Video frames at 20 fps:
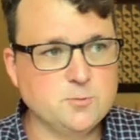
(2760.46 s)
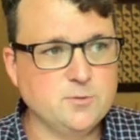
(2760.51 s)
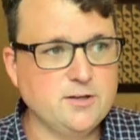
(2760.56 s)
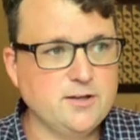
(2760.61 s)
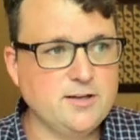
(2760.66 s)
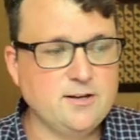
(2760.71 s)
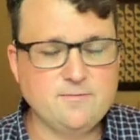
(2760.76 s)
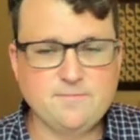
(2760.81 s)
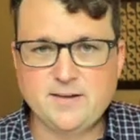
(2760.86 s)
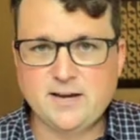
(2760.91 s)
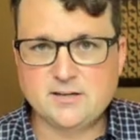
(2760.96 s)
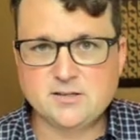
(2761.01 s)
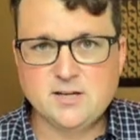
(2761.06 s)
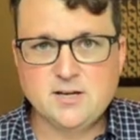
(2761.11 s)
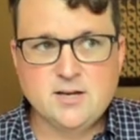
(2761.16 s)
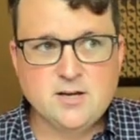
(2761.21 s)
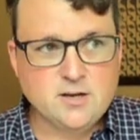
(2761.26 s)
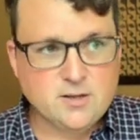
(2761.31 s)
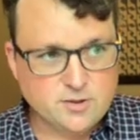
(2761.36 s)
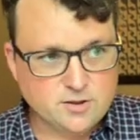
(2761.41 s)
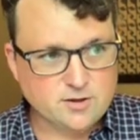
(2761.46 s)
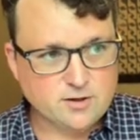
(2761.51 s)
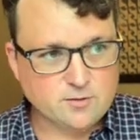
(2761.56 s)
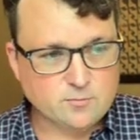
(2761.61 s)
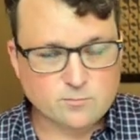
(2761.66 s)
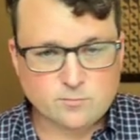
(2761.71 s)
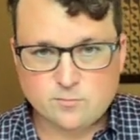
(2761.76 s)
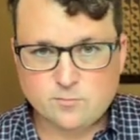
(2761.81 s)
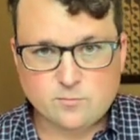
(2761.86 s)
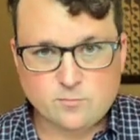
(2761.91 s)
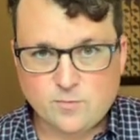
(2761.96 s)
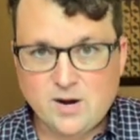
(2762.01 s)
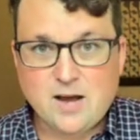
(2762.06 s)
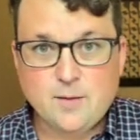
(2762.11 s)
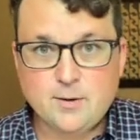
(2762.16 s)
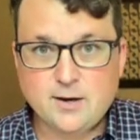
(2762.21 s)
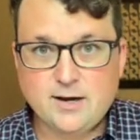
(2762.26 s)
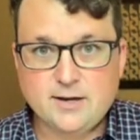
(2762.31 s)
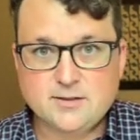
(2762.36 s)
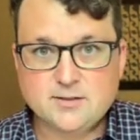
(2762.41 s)
And in fact, the
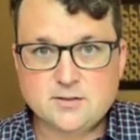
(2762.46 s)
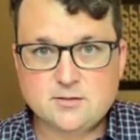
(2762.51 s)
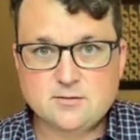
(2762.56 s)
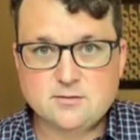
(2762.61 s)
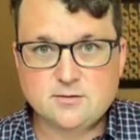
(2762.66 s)
rabbis,